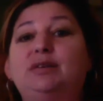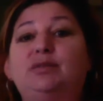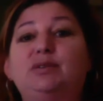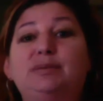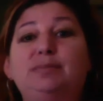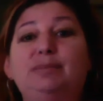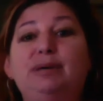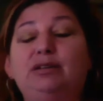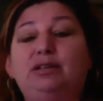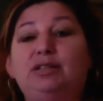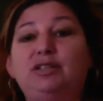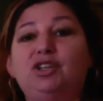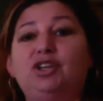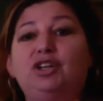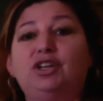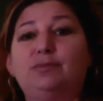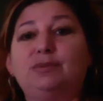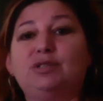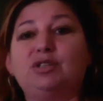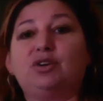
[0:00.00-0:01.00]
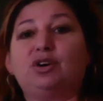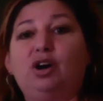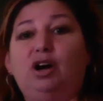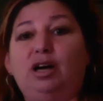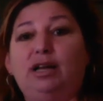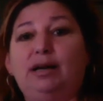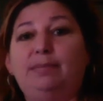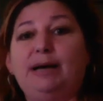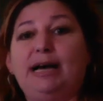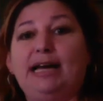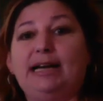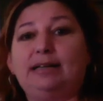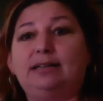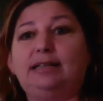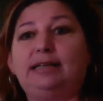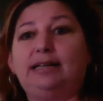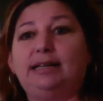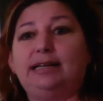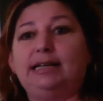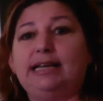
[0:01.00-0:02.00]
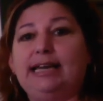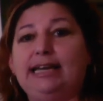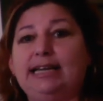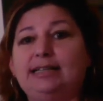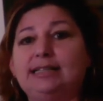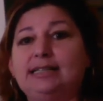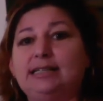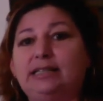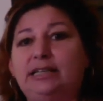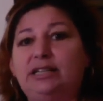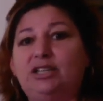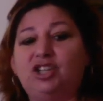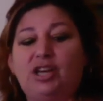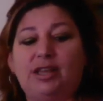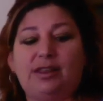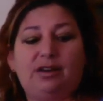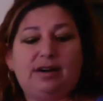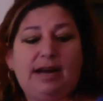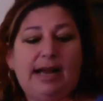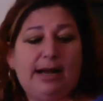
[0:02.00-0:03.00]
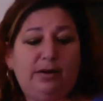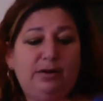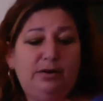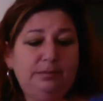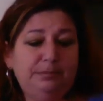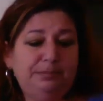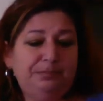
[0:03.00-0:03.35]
those middle terms are automatically going to cancel each other out.